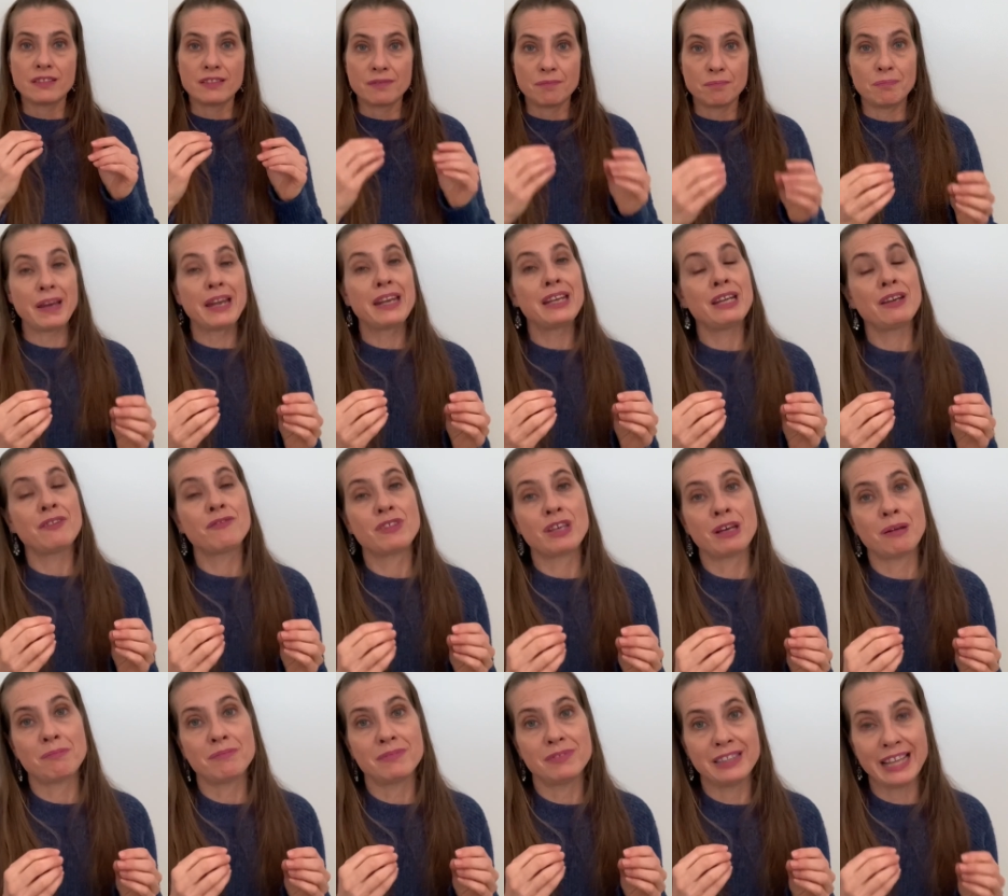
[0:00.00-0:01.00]
Many of
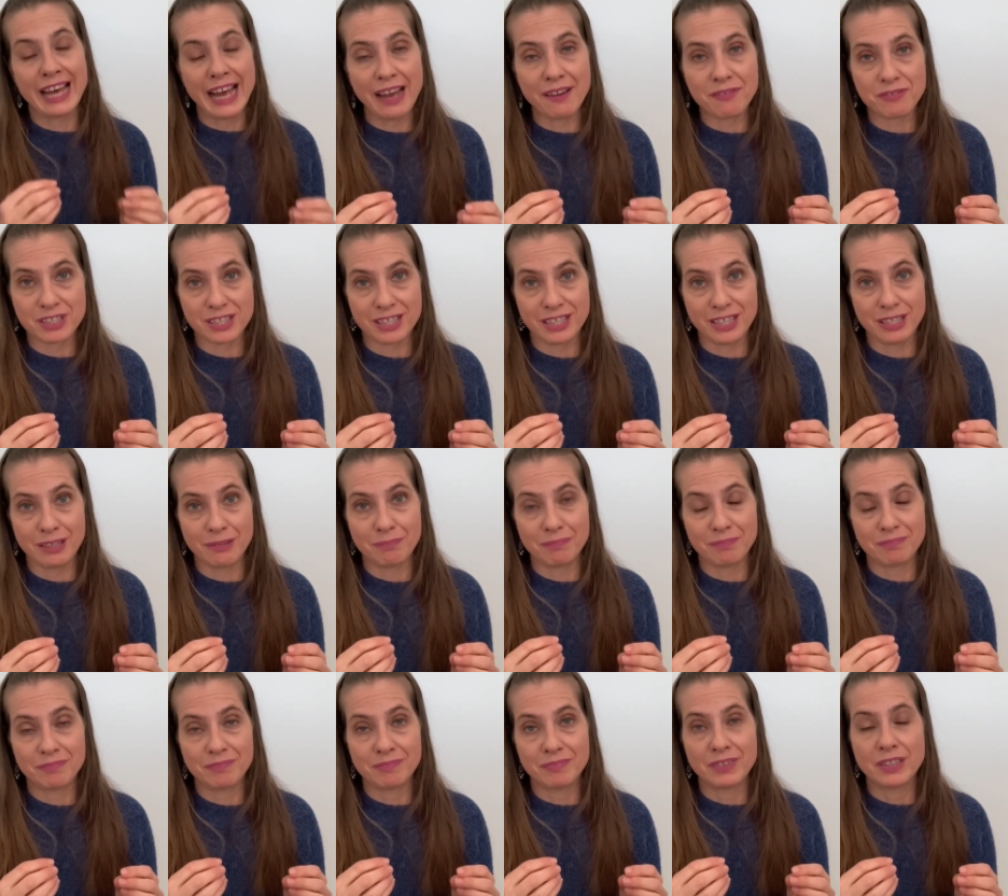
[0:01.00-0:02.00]
them laughed at him,
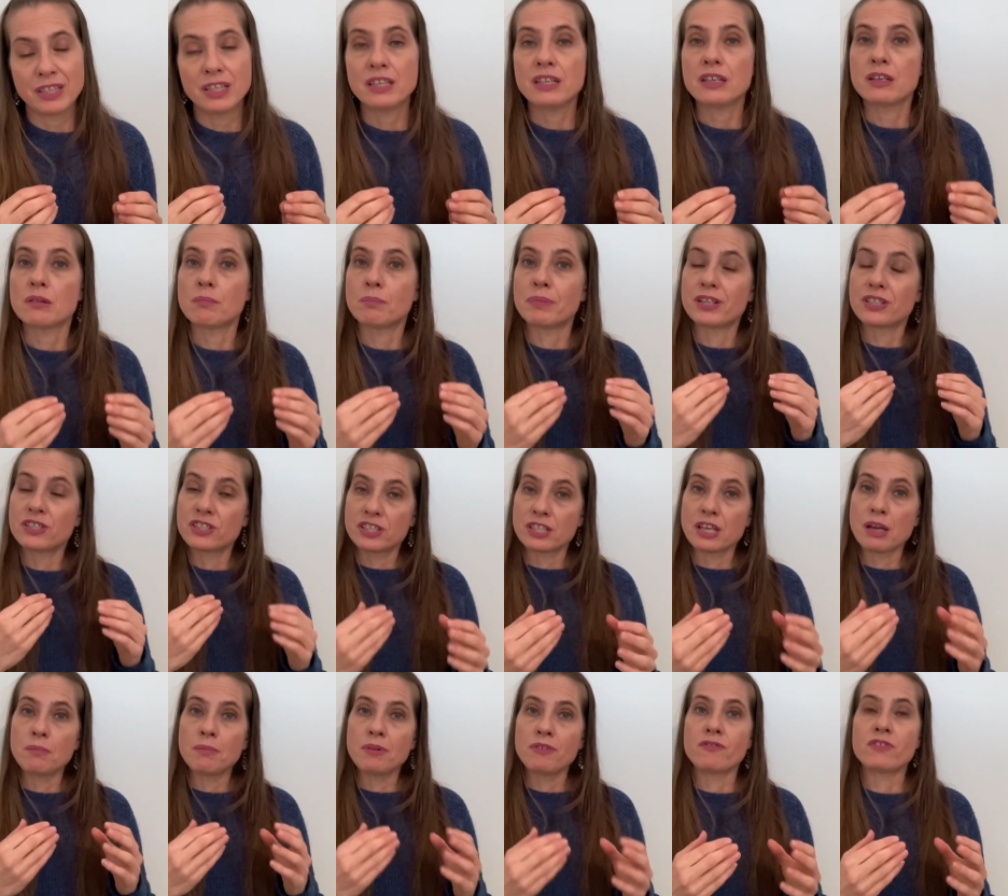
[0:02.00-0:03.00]
but
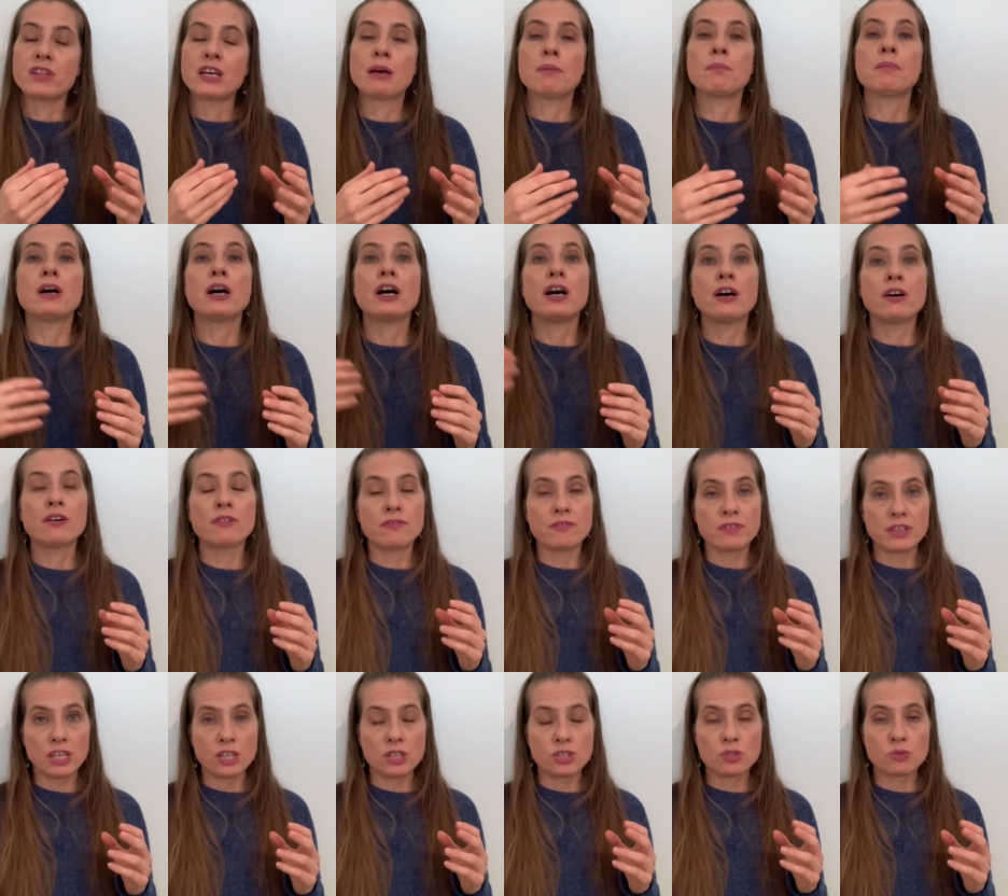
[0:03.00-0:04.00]
some of them of
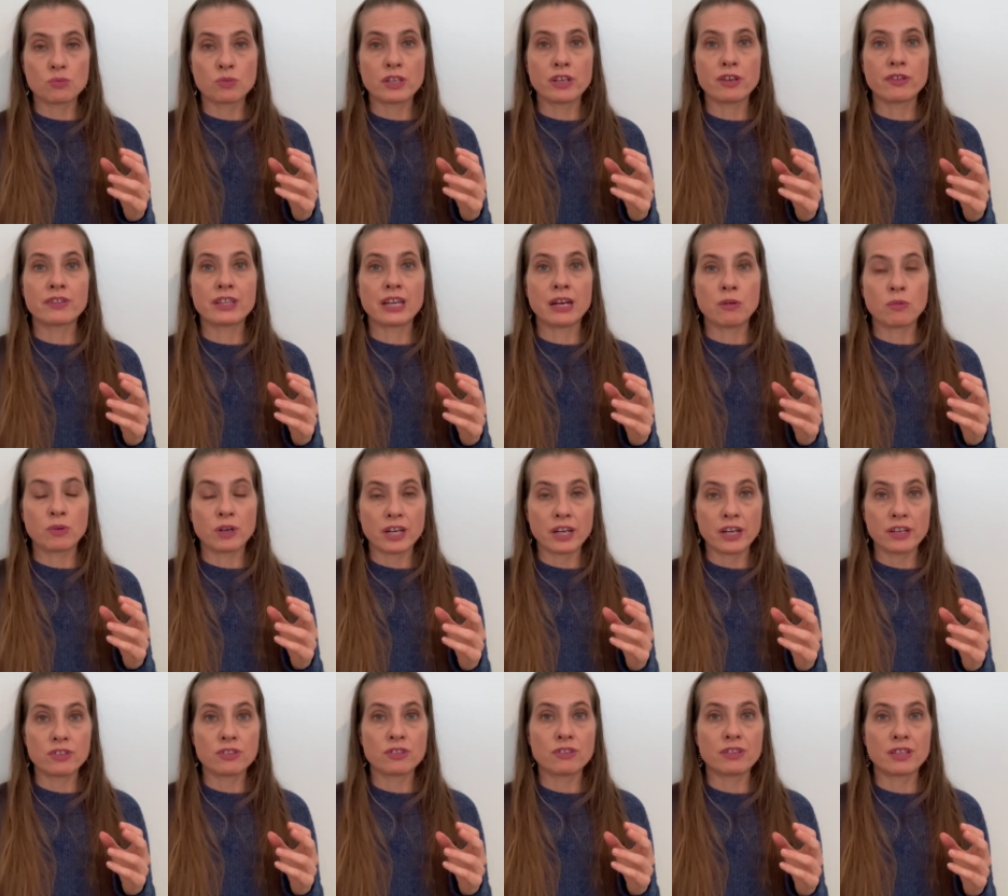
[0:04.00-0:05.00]
Israel that were
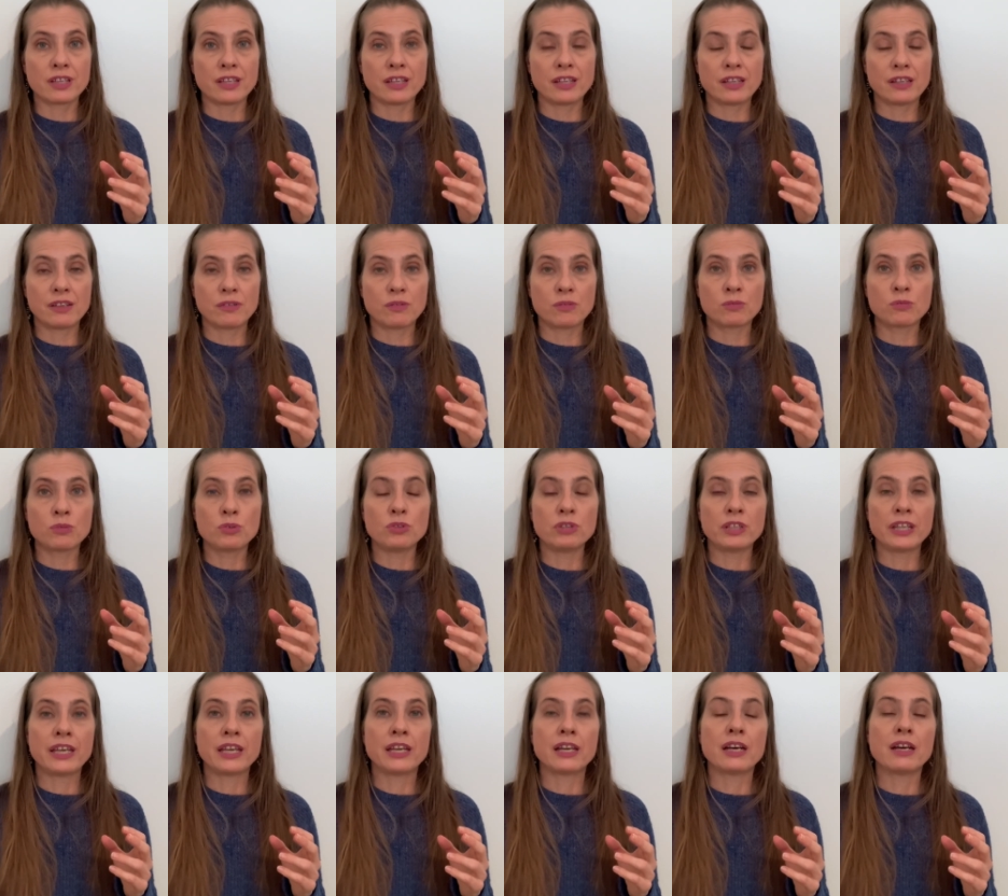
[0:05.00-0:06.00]
under the
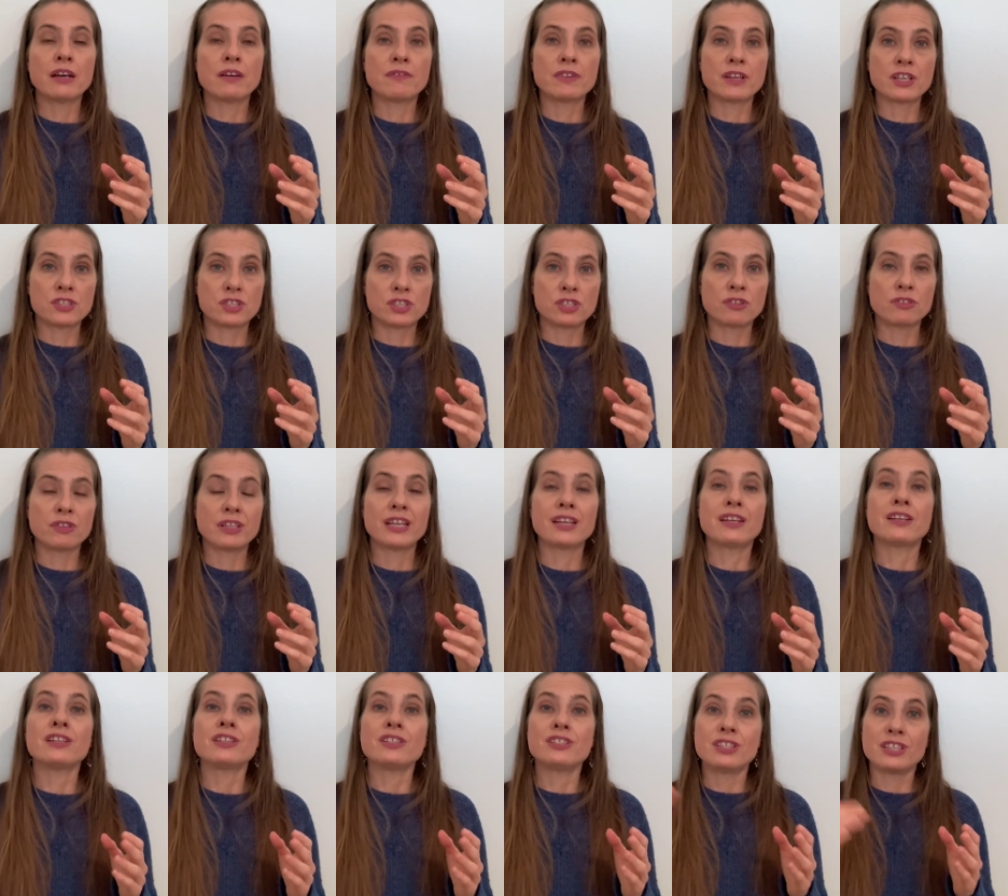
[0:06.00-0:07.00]
ruling of
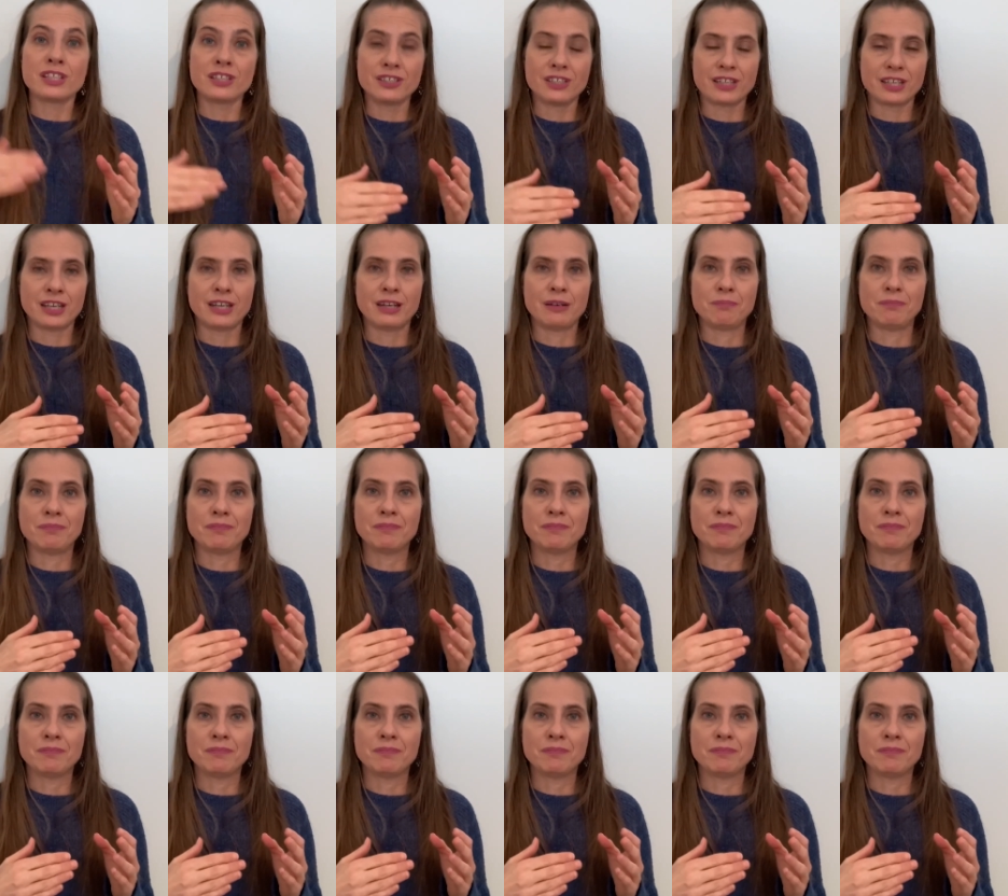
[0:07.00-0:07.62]
Assyria did come.